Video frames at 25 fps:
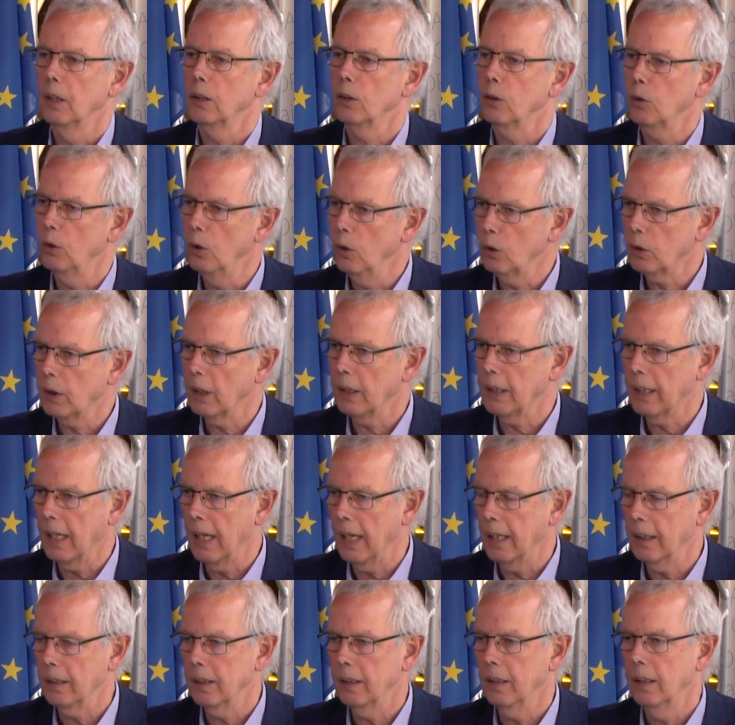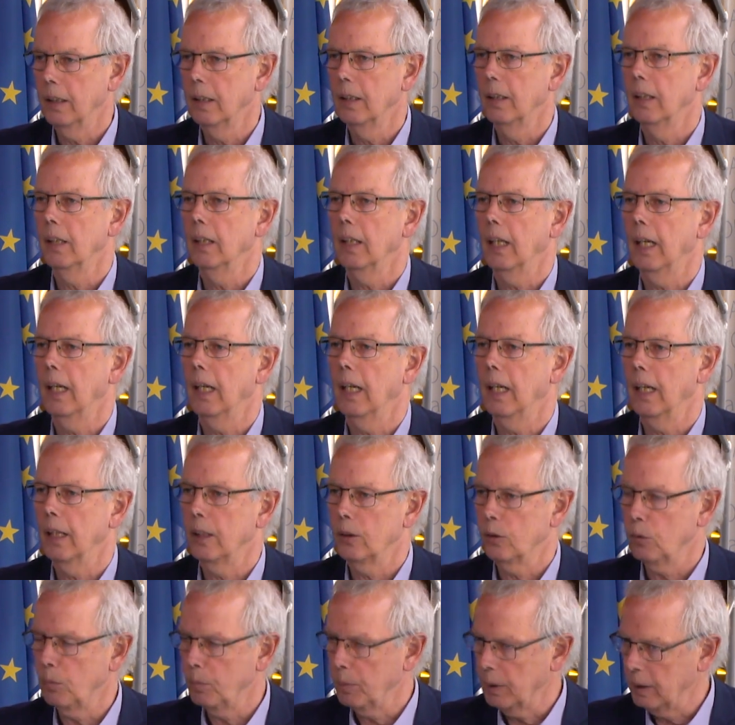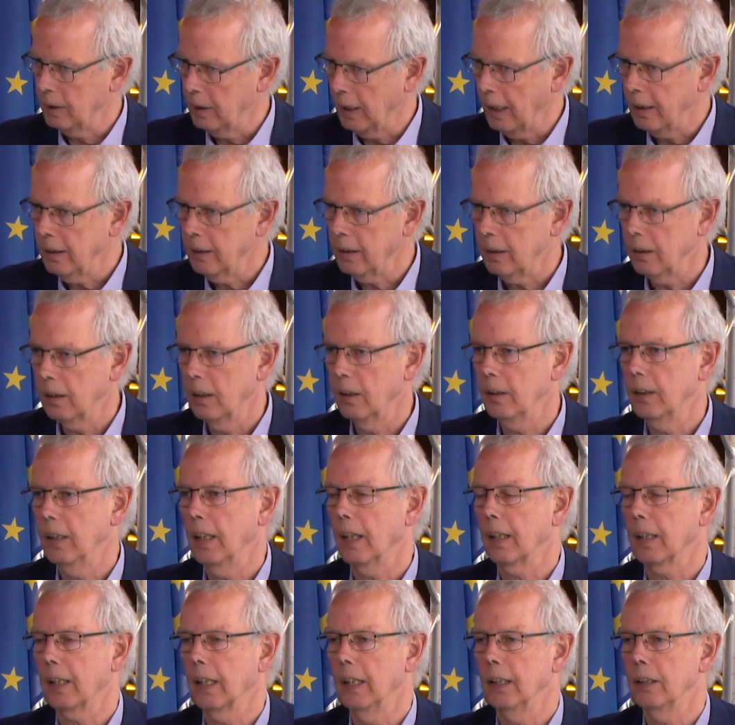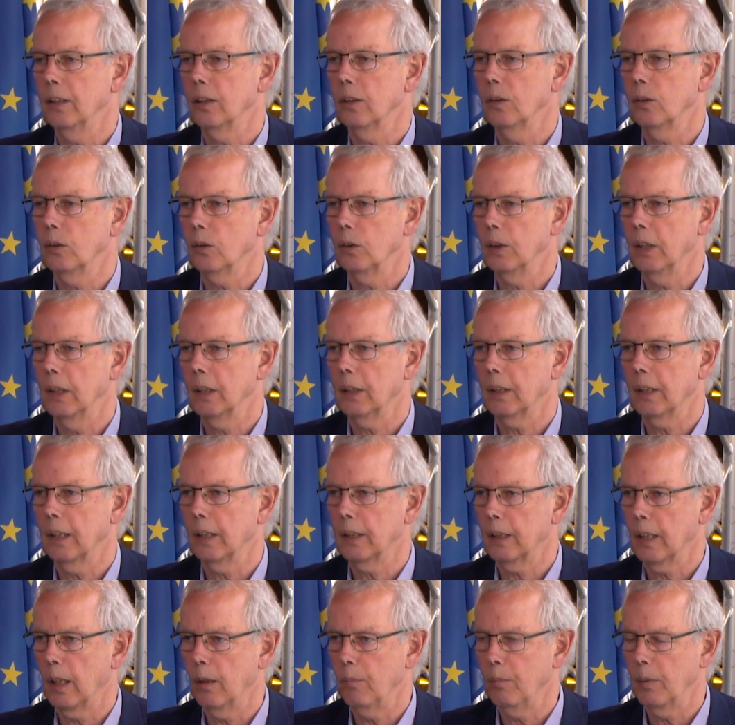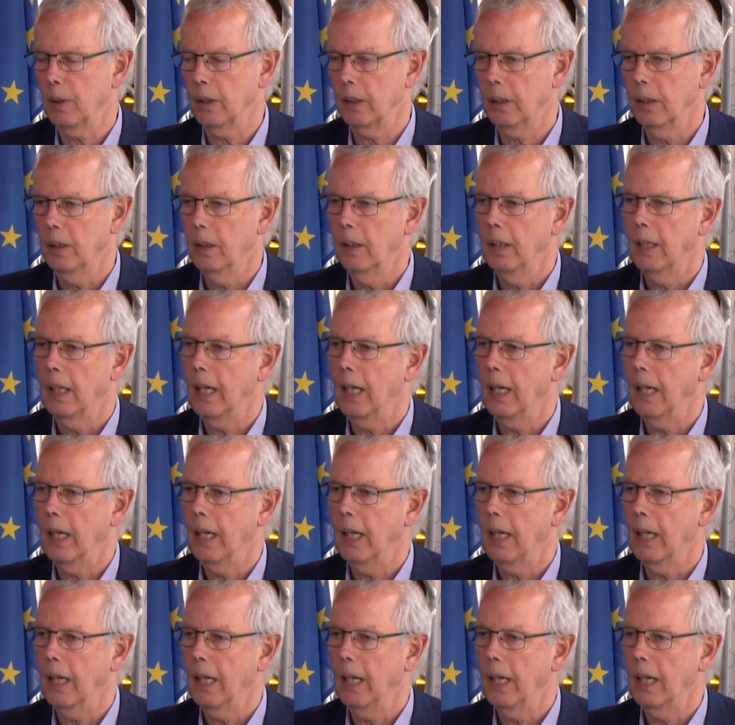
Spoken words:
to look again, to present a delegation to this assembly